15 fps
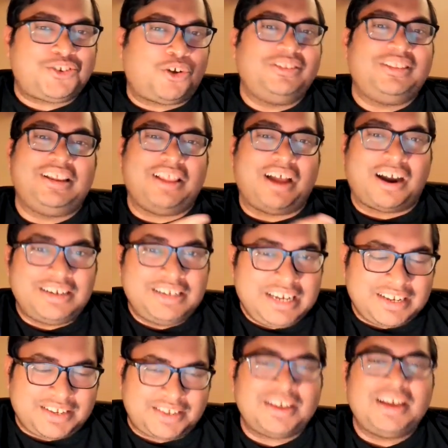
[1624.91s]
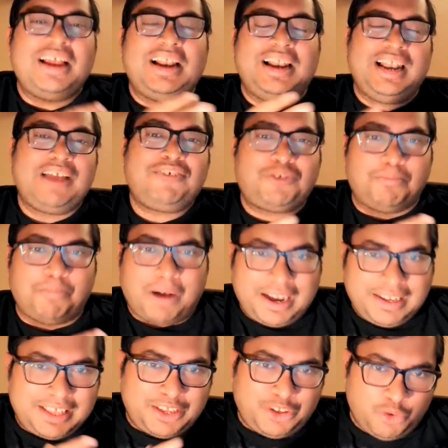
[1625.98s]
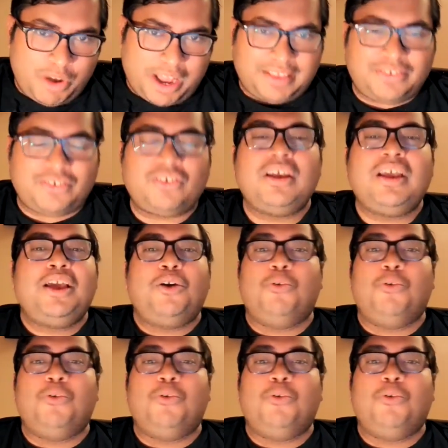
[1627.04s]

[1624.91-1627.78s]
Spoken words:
on the largesse left by the US,